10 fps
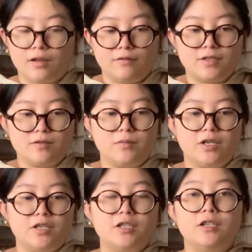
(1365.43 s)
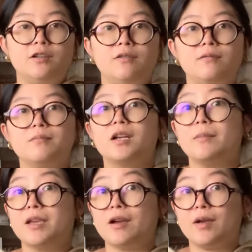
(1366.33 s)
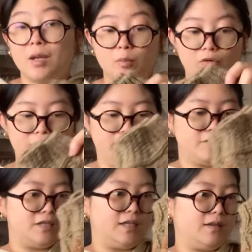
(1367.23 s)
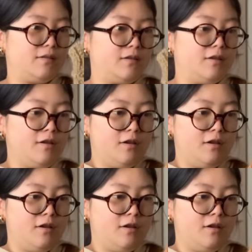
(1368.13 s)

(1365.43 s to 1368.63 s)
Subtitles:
Love it so much. Coming out April 15th.